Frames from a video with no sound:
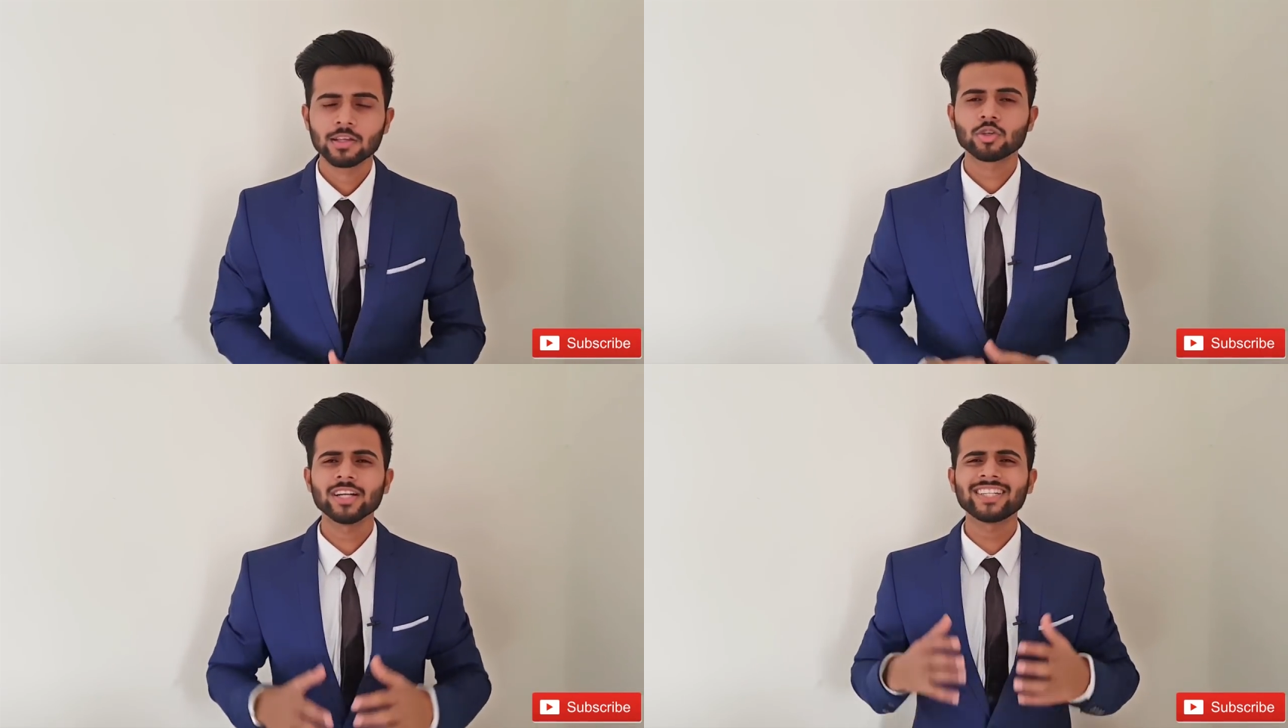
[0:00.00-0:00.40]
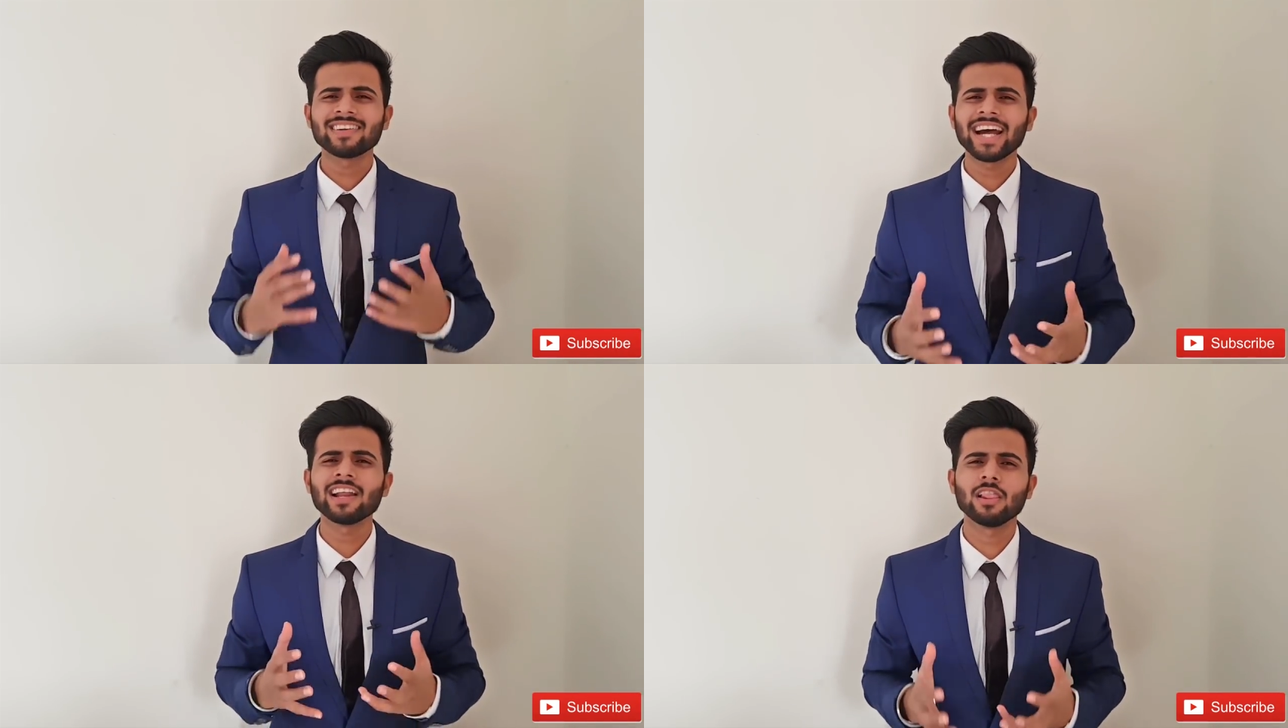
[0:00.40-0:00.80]
So I
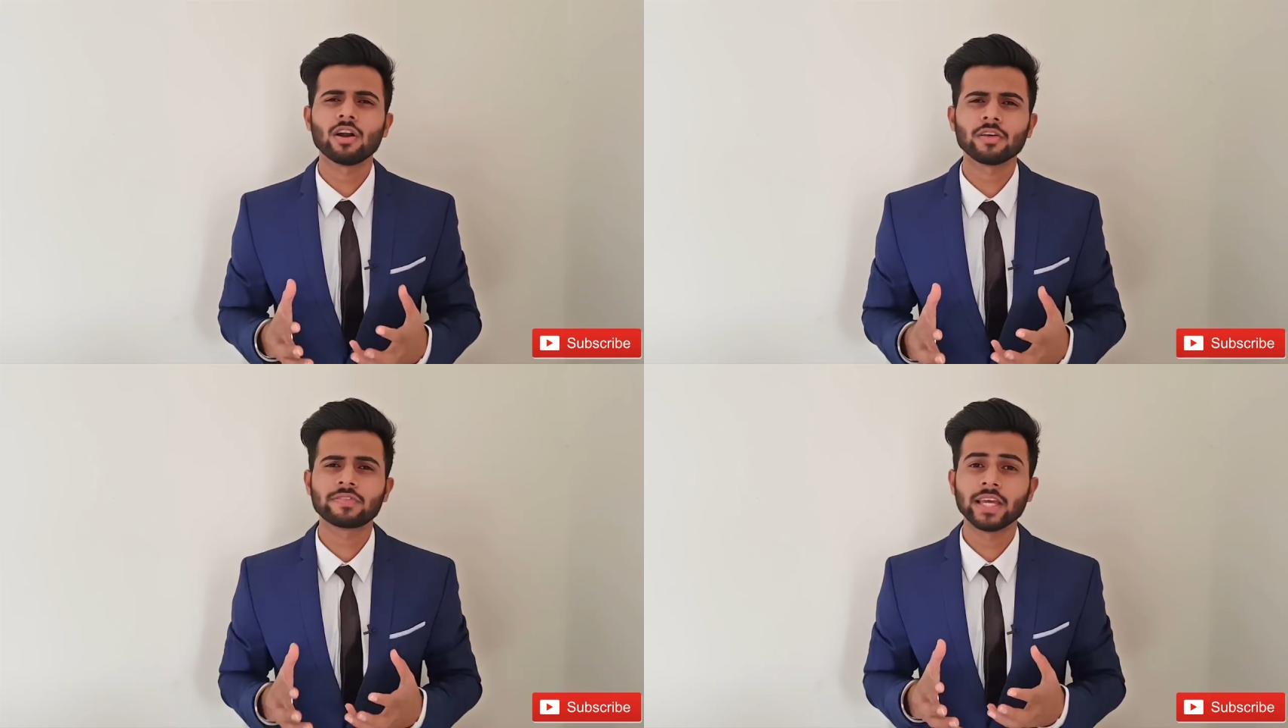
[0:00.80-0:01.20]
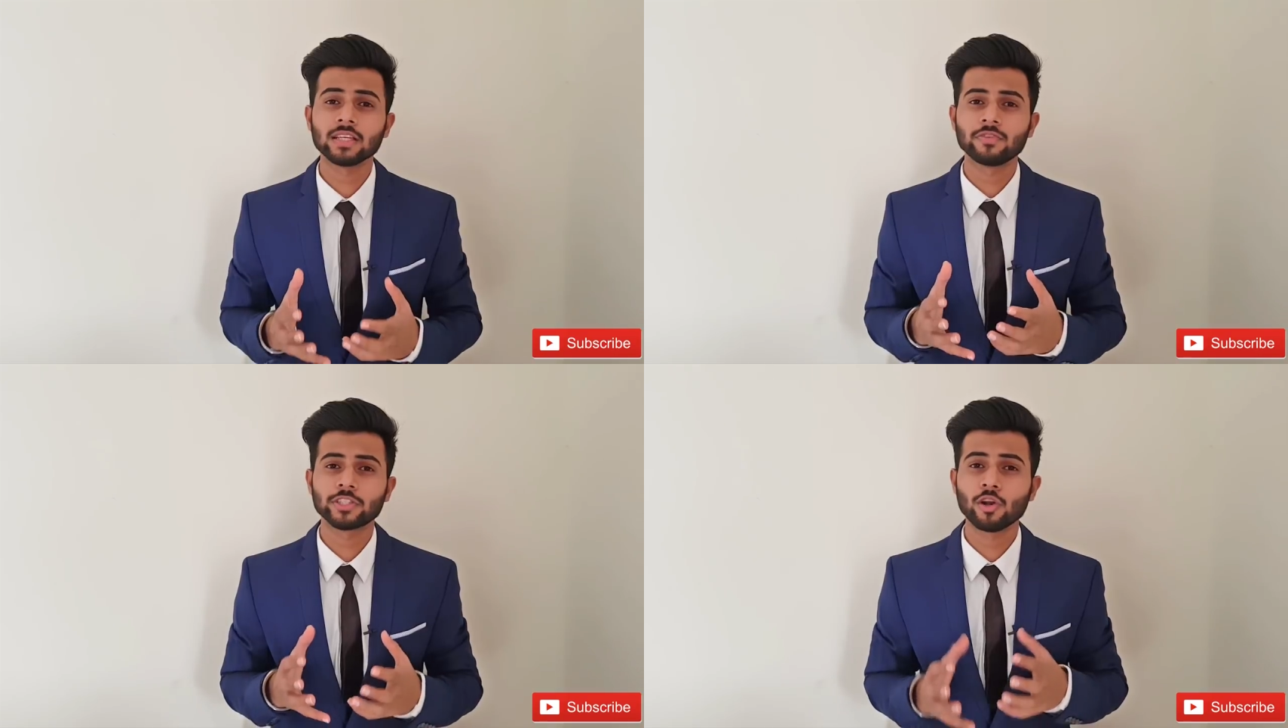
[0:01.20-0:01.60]
tried a lot of
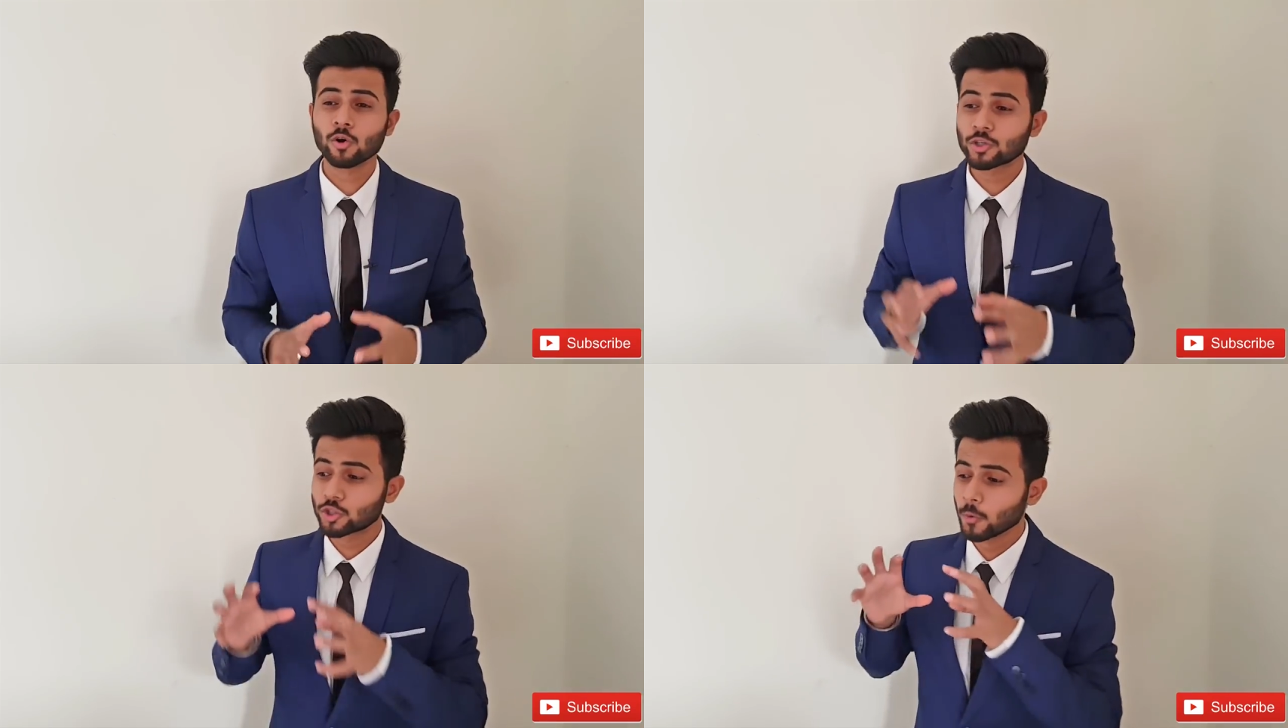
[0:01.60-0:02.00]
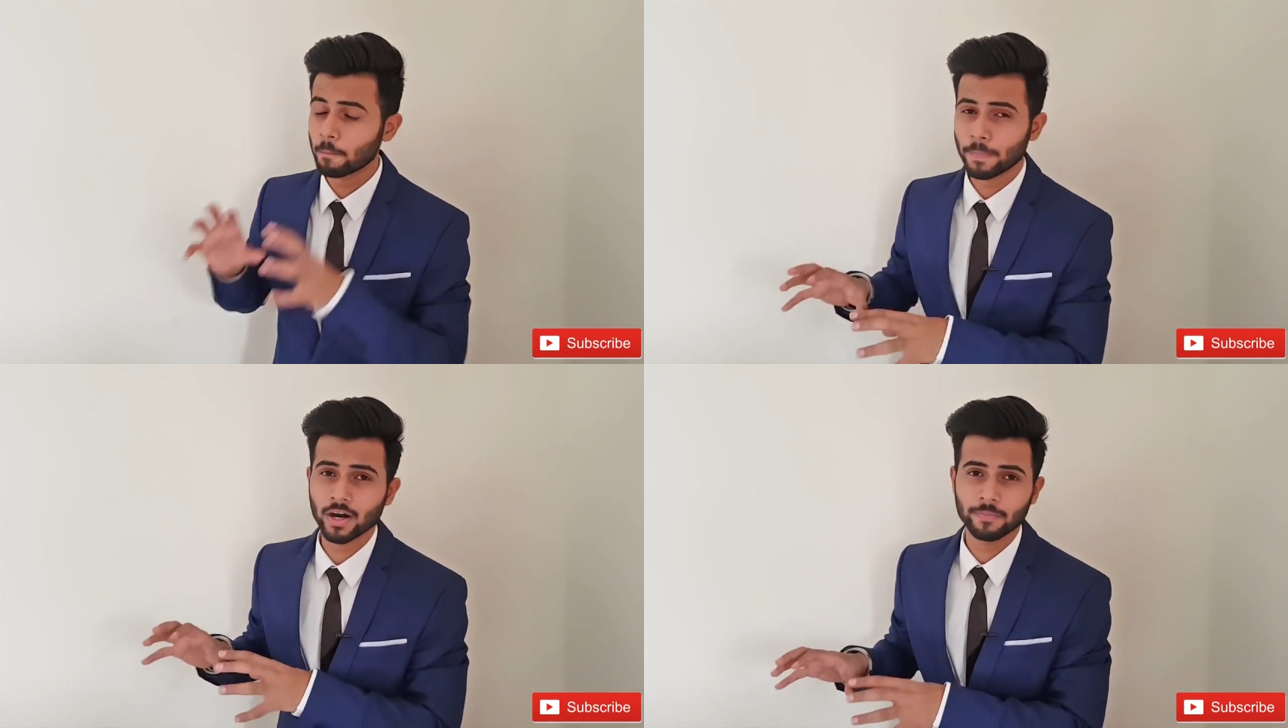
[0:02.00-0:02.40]
things which looked
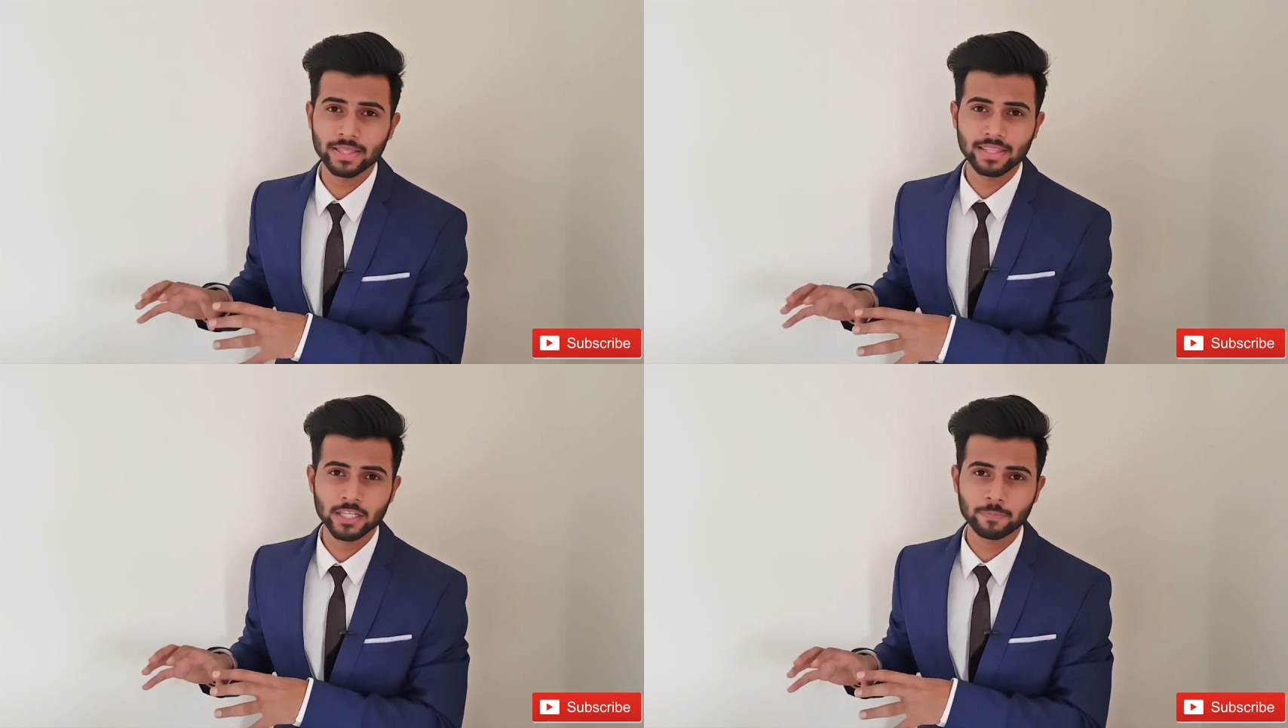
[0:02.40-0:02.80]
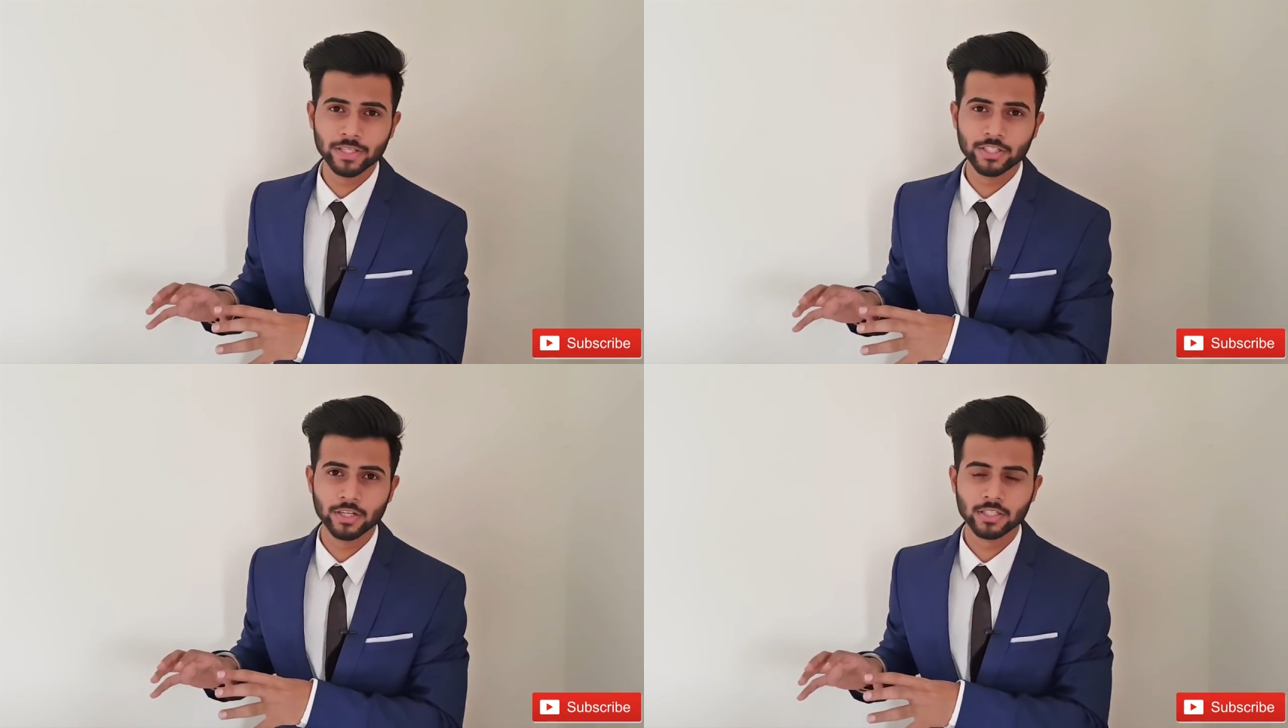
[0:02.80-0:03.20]
superb in these
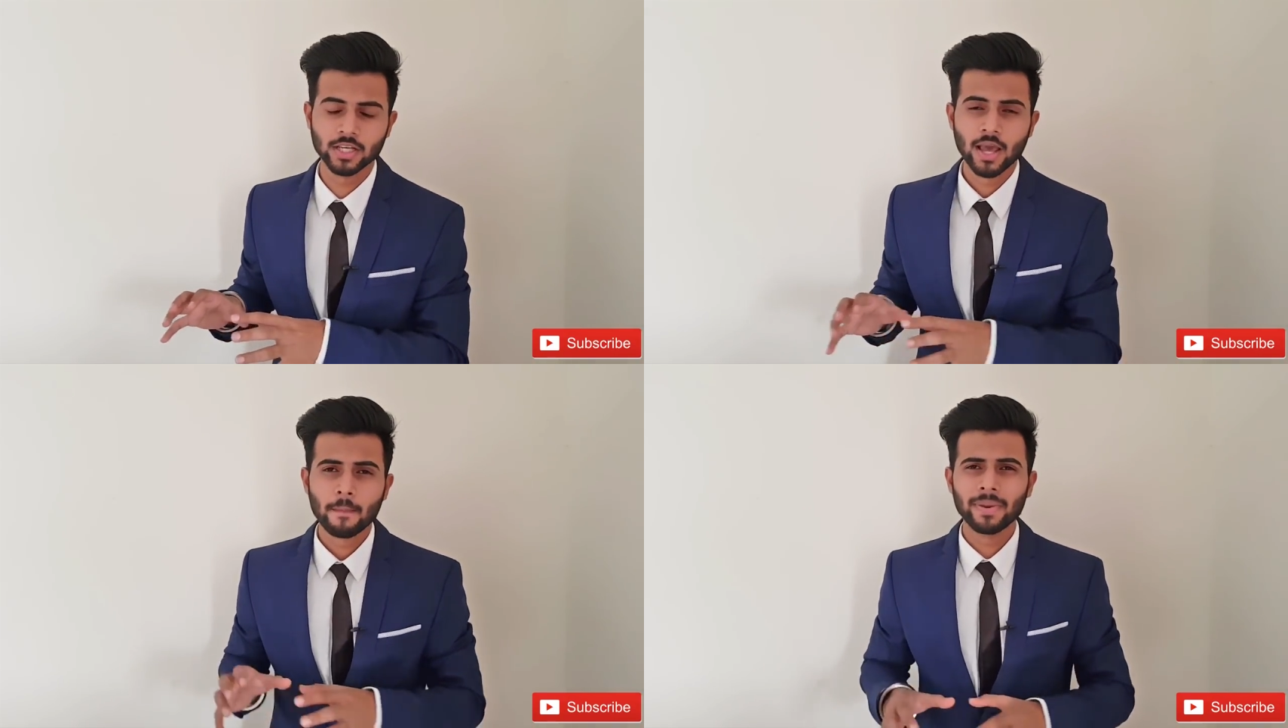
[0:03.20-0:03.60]
pictures,